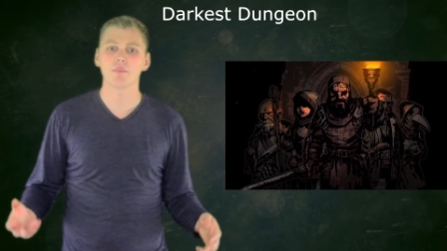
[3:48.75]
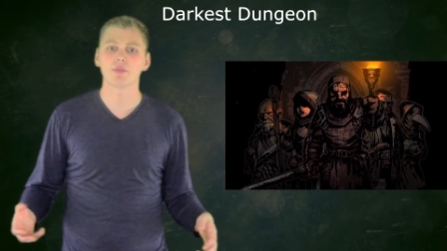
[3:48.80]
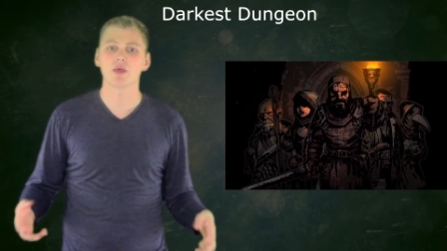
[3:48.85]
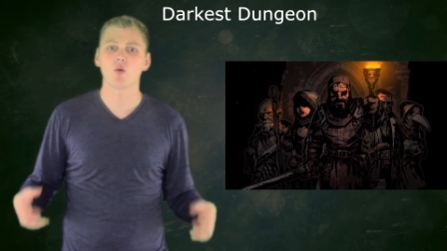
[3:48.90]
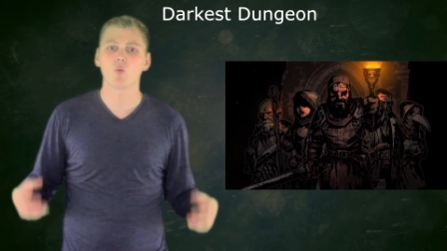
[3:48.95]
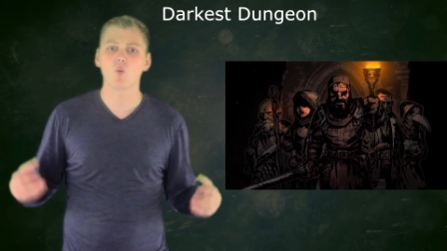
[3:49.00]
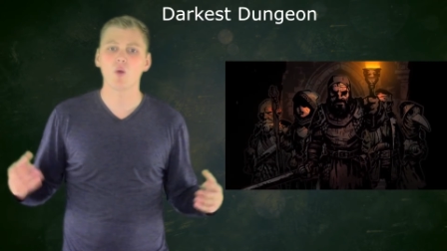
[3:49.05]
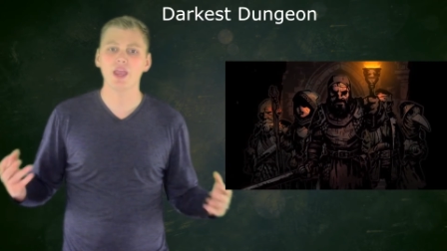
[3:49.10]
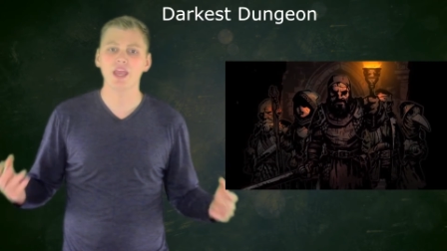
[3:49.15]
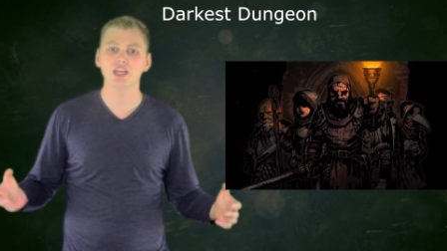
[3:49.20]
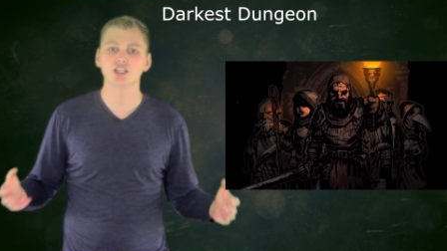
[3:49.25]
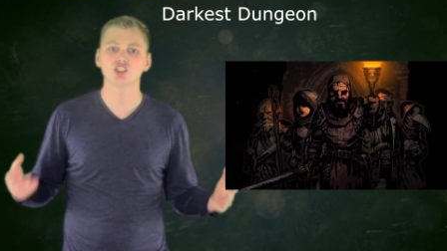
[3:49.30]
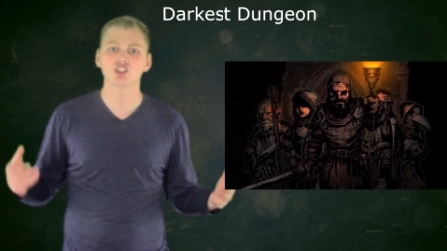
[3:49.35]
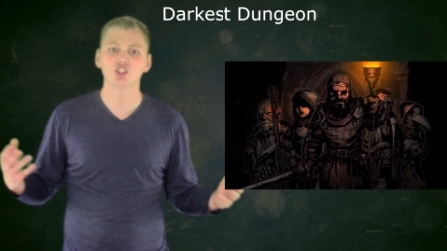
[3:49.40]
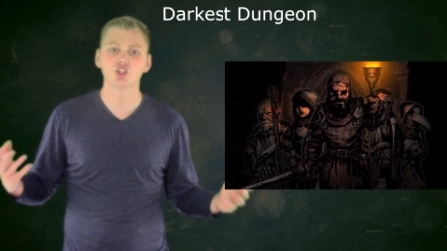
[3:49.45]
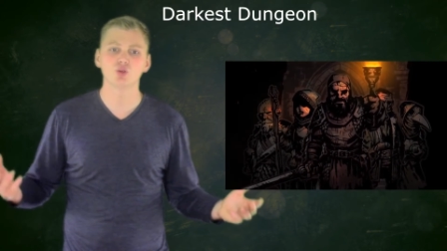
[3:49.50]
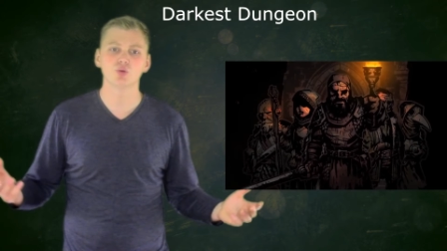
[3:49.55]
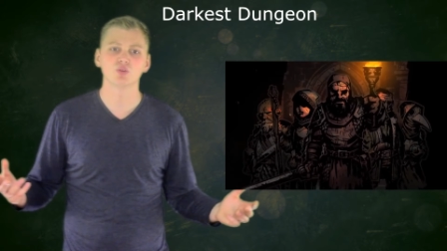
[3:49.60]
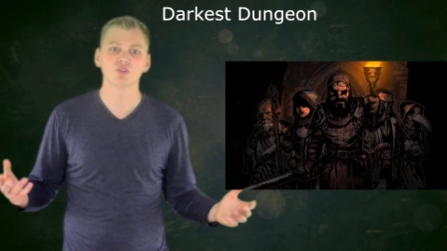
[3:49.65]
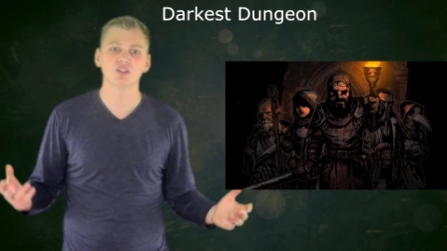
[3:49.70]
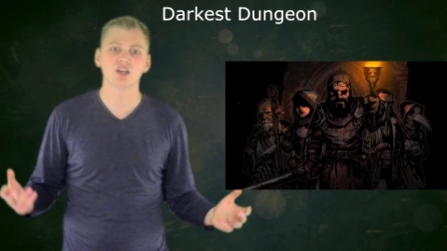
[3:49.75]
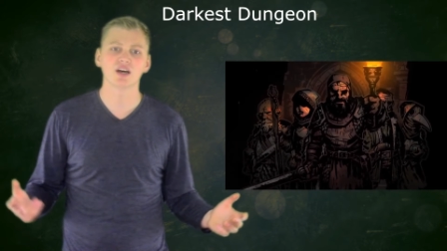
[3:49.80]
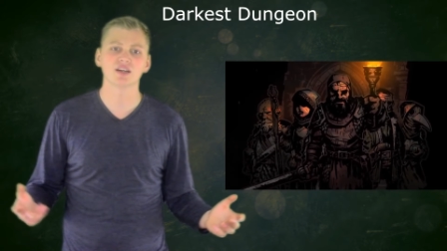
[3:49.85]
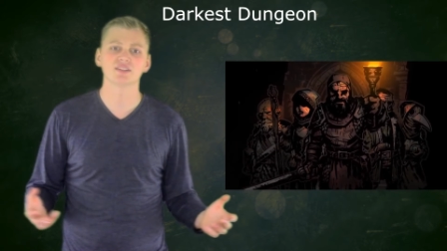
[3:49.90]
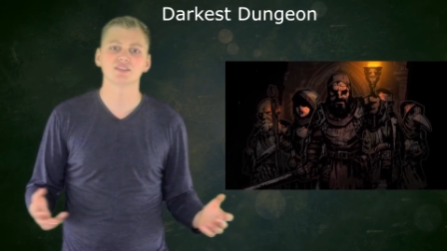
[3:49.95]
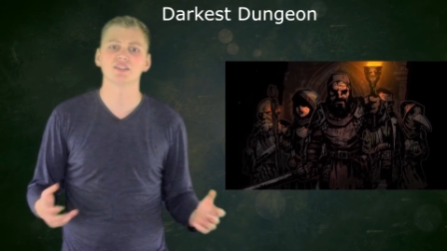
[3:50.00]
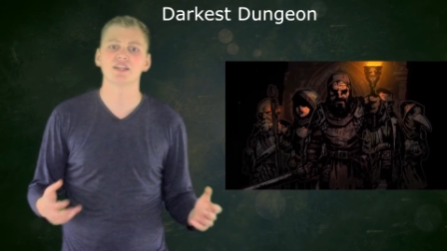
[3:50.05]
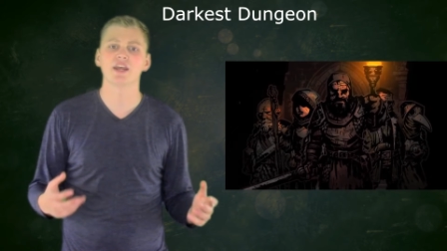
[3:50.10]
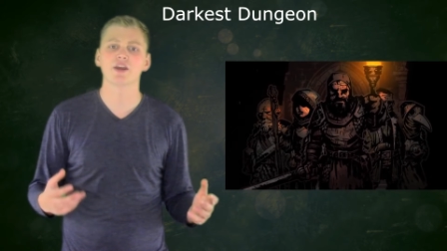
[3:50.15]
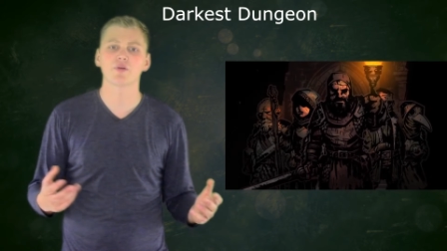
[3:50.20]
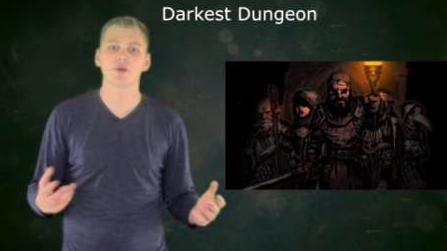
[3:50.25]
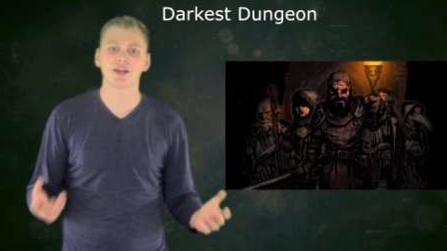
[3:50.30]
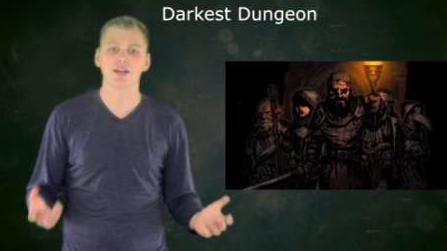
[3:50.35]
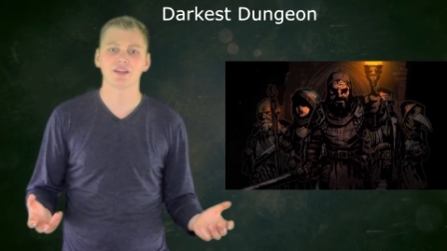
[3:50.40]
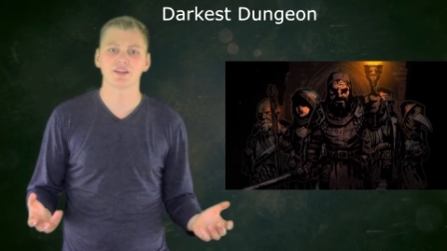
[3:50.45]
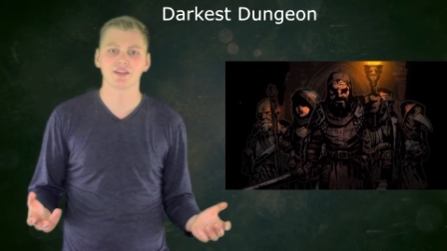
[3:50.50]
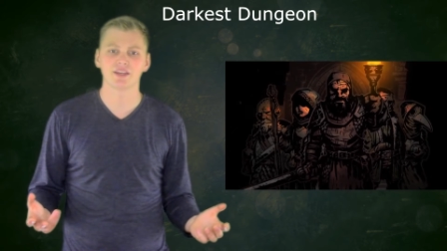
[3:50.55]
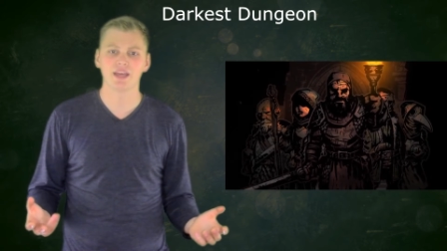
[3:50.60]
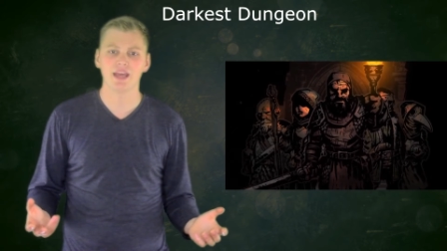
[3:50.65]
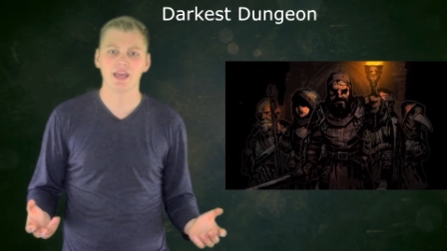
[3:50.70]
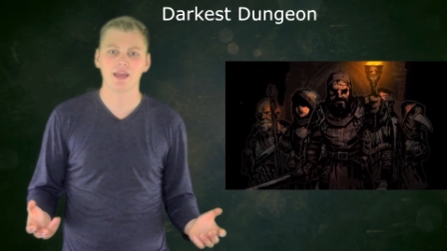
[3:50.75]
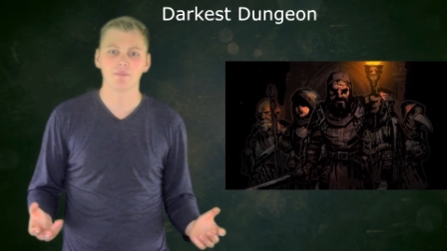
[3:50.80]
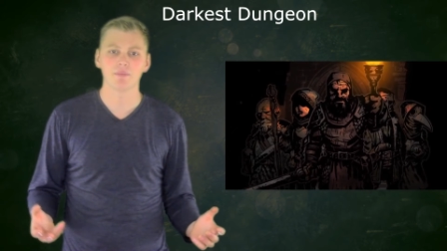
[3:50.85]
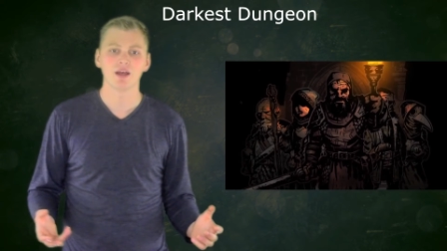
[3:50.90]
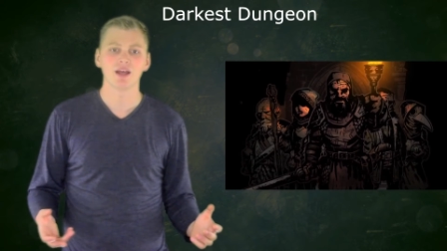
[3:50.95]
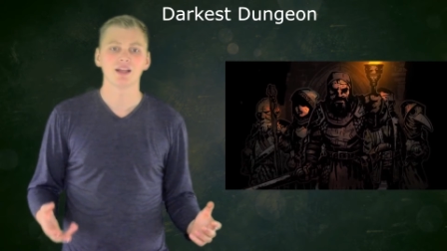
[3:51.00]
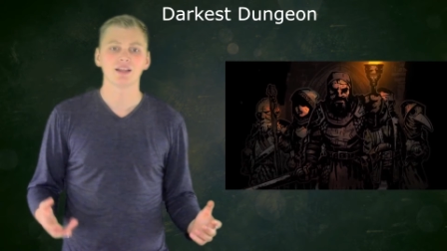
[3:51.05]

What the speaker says: that Wayne June does narrating the game,